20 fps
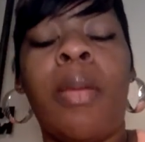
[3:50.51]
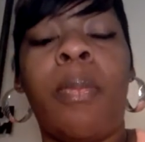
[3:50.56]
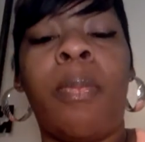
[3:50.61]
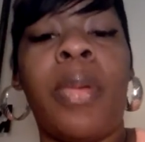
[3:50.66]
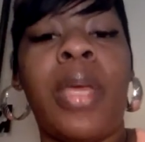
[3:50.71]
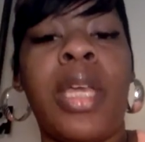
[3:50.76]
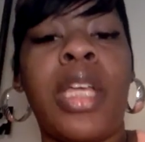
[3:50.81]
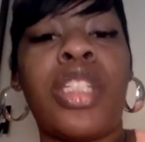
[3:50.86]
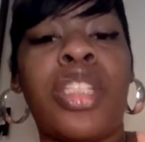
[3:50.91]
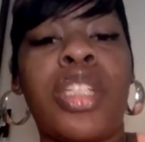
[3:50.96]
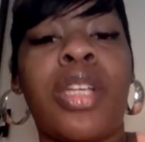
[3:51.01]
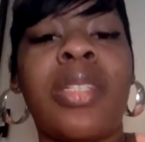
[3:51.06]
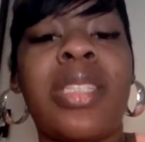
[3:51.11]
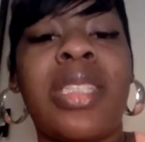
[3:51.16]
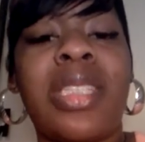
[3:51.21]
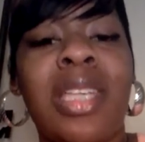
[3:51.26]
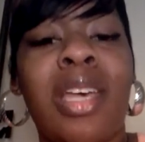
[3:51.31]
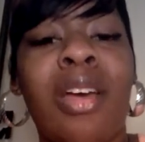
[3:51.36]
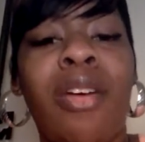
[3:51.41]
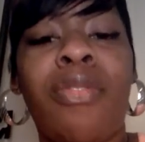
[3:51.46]
be it
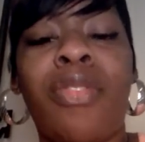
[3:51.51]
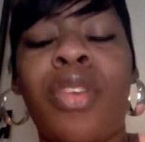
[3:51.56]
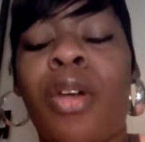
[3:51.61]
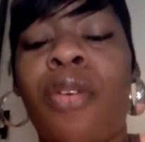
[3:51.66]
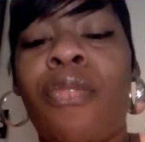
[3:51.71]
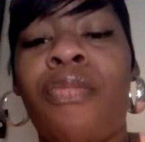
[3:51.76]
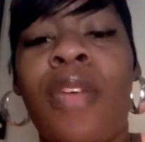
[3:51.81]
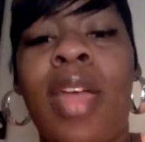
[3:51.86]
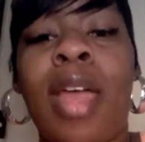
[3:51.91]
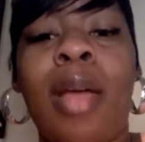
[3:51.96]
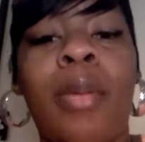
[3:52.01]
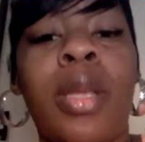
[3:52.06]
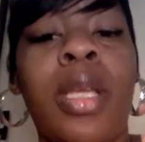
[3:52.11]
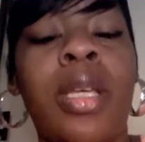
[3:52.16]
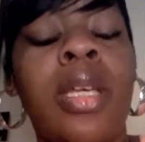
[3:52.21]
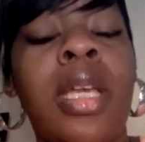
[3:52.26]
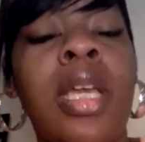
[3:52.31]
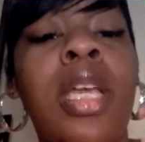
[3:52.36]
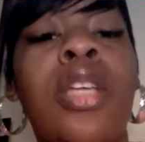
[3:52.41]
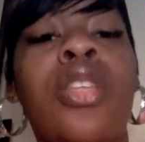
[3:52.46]
yourself, your
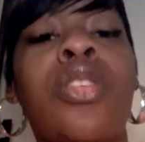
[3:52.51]
family.